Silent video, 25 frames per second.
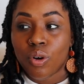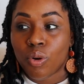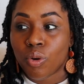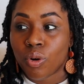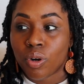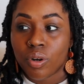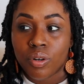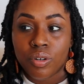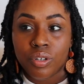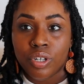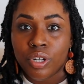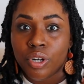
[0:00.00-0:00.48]

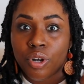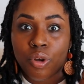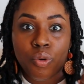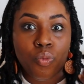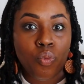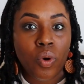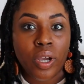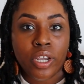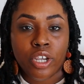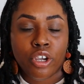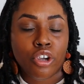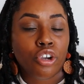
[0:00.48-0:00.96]
or, you know,
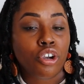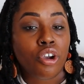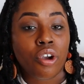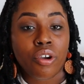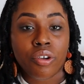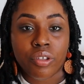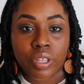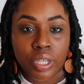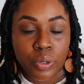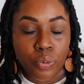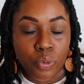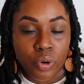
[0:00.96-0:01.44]
what you're
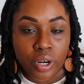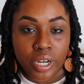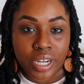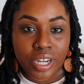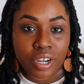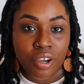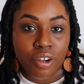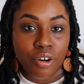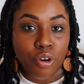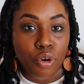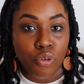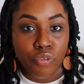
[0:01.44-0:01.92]
currently
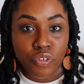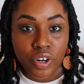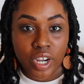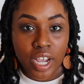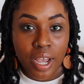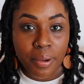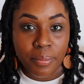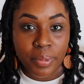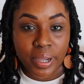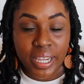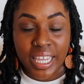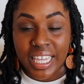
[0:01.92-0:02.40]
working on
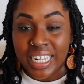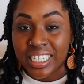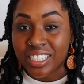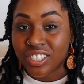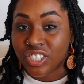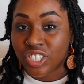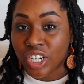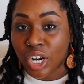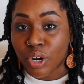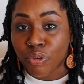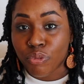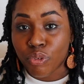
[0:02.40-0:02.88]
overcoming in
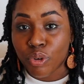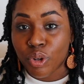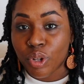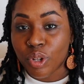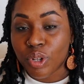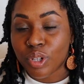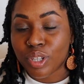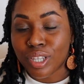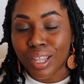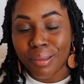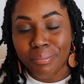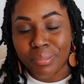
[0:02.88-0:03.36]

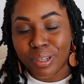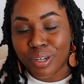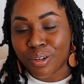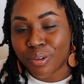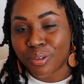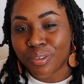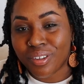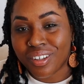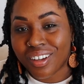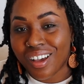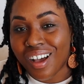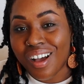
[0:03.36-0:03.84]
general. Let me
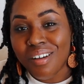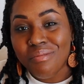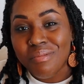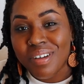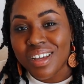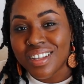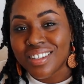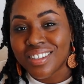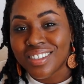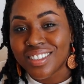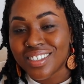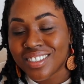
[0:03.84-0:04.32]
know in the
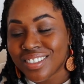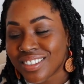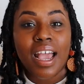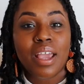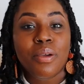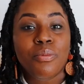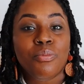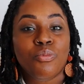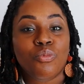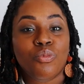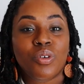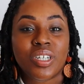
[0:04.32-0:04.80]
comments.
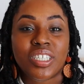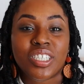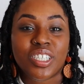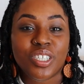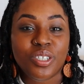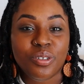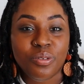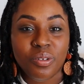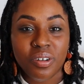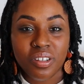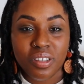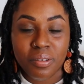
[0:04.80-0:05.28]
I'm
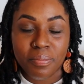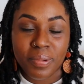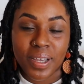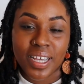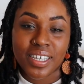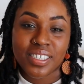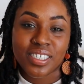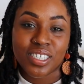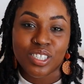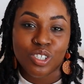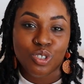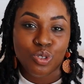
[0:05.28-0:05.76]
wishing you all the
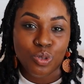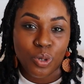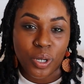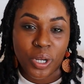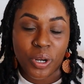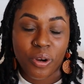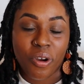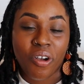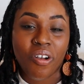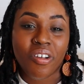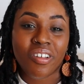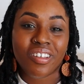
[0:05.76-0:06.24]
best. Enjoy
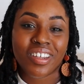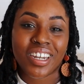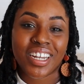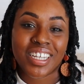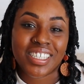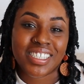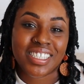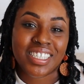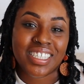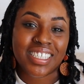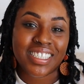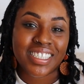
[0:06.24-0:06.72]
your
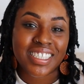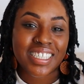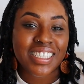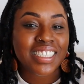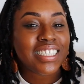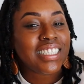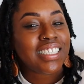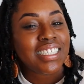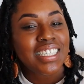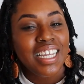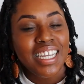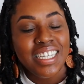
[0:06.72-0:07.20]
holiday
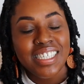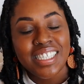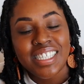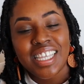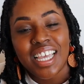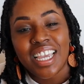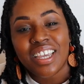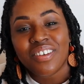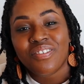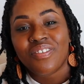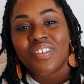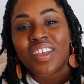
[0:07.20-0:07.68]
season. Stay
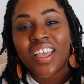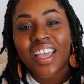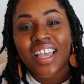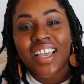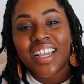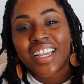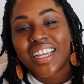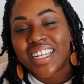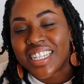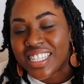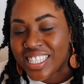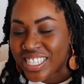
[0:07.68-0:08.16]
safe.
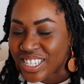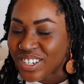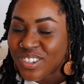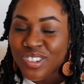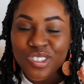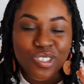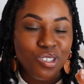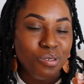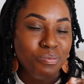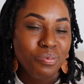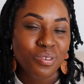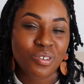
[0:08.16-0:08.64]
Consider
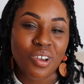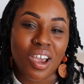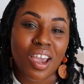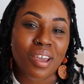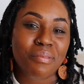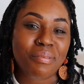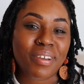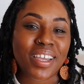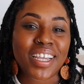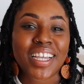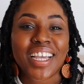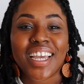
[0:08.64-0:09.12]

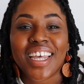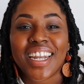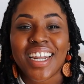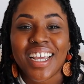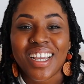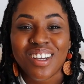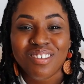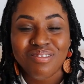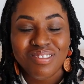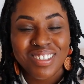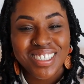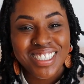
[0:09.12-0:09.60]
subscribing. And
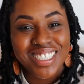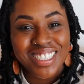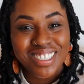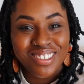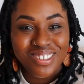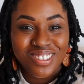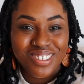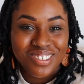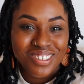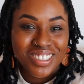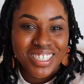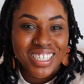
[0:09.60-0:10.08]
I hope to see
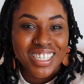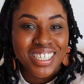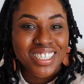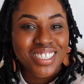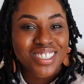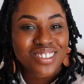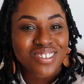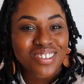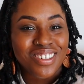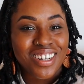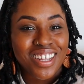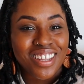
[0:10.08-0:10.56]
you tuning
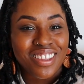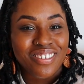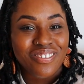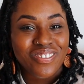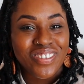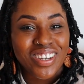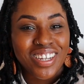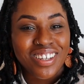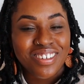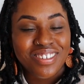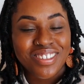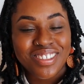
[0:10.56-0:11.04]
into another
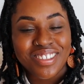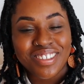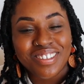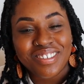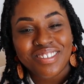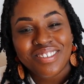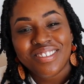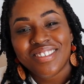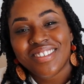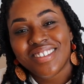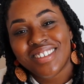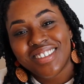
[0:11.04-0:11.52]
video
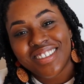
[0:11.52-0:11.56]
soon.